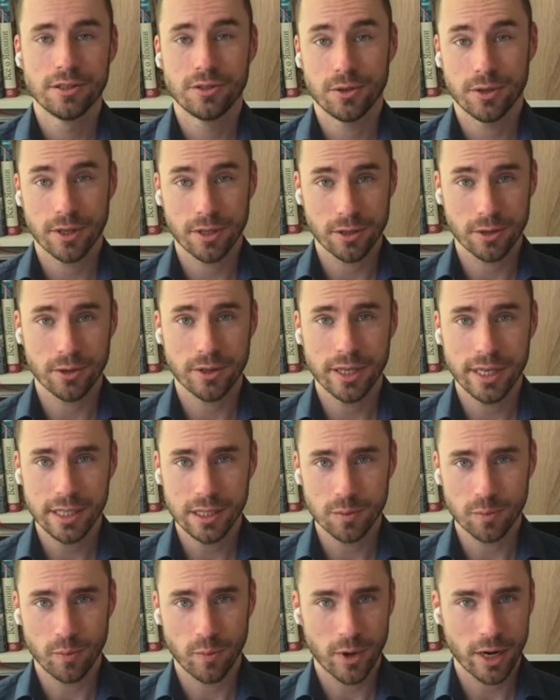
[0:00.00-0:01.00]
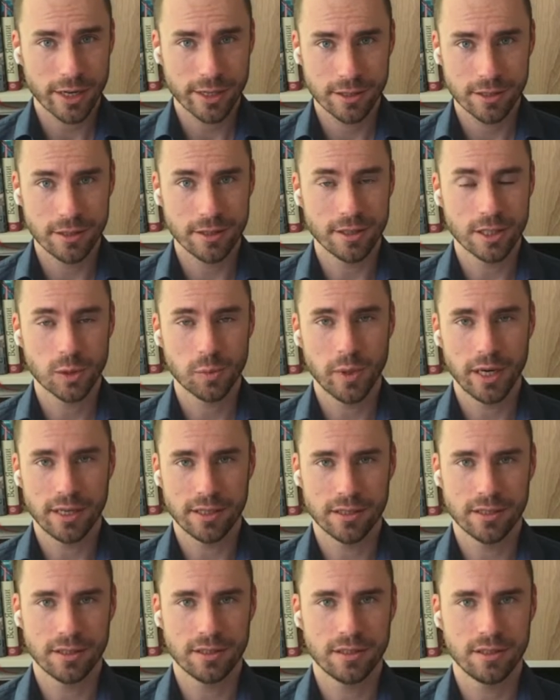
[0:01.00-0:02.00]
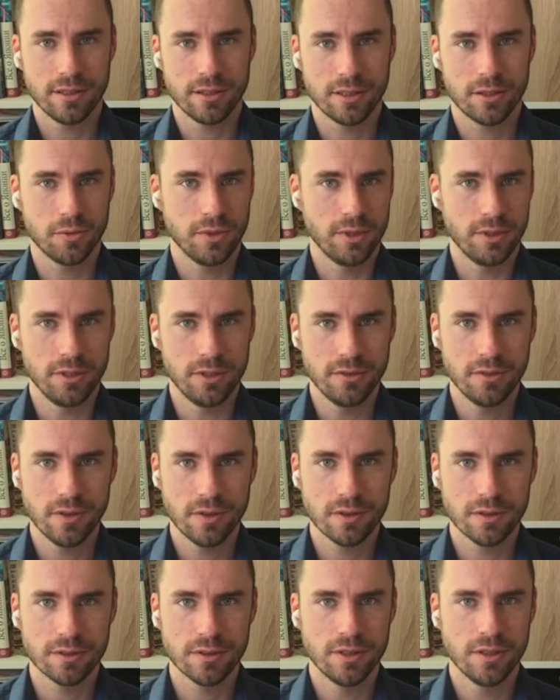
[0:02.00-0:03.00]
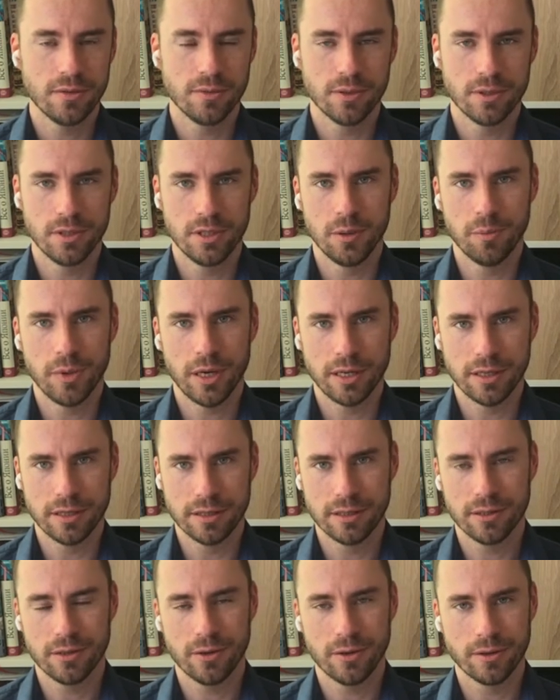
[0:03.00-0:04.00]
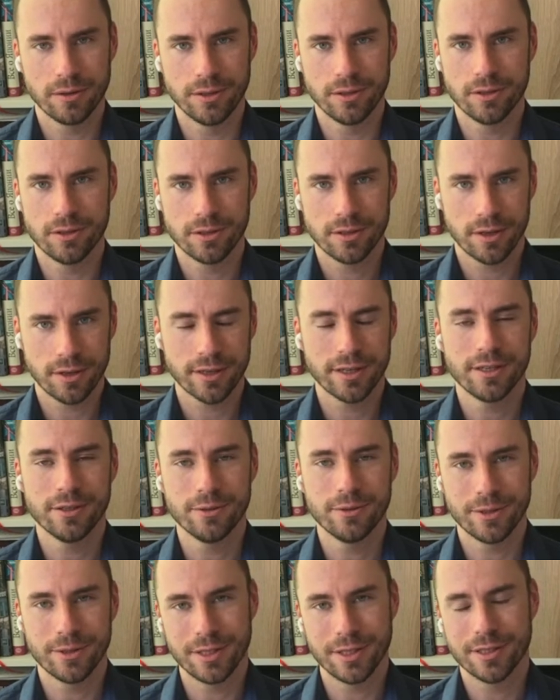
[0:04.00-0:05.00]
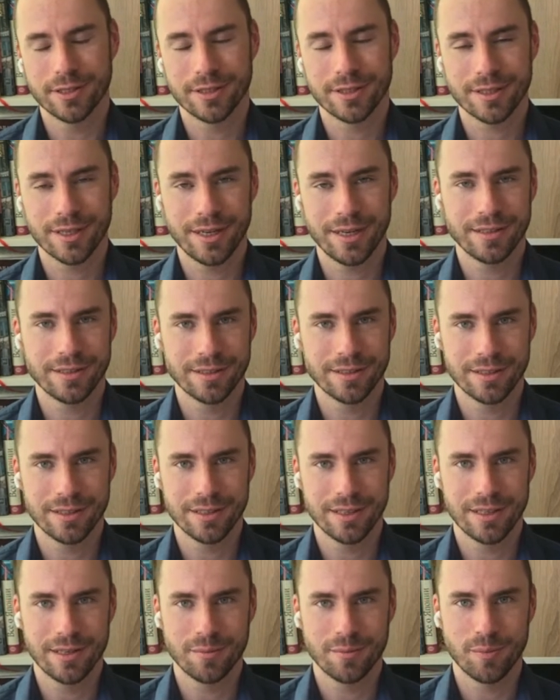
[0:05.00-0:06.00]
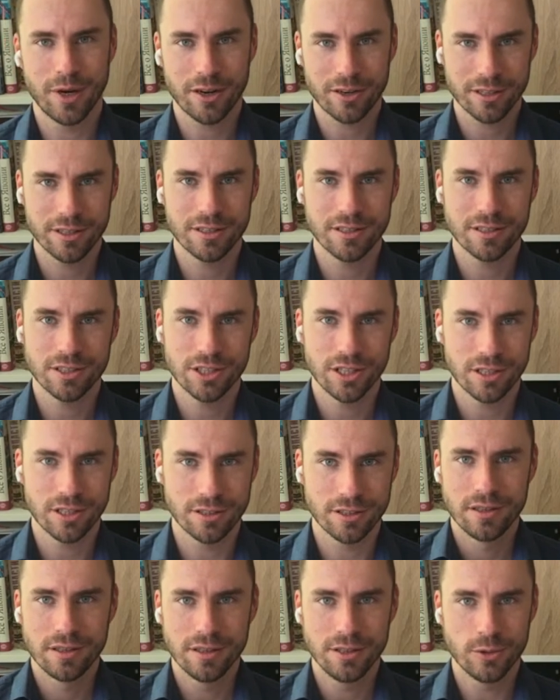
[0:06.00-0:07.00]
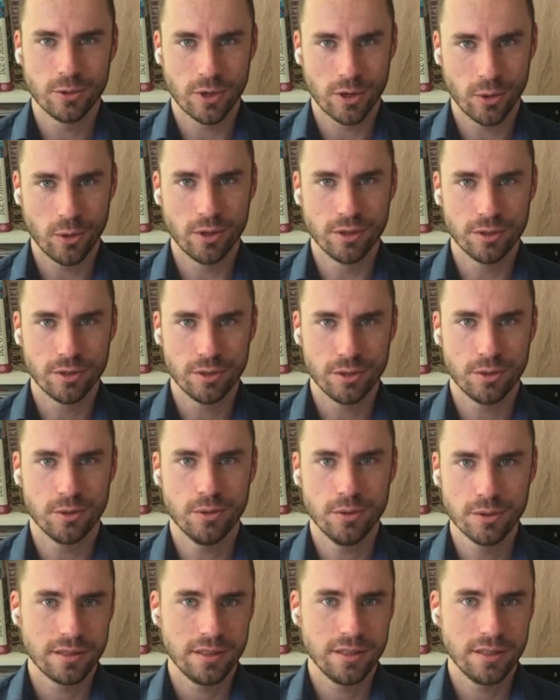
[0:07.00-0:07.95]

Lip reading: To calculate marketing expenses, it's really difficult. It really depends on your target audience and the marketing channels you are going to use.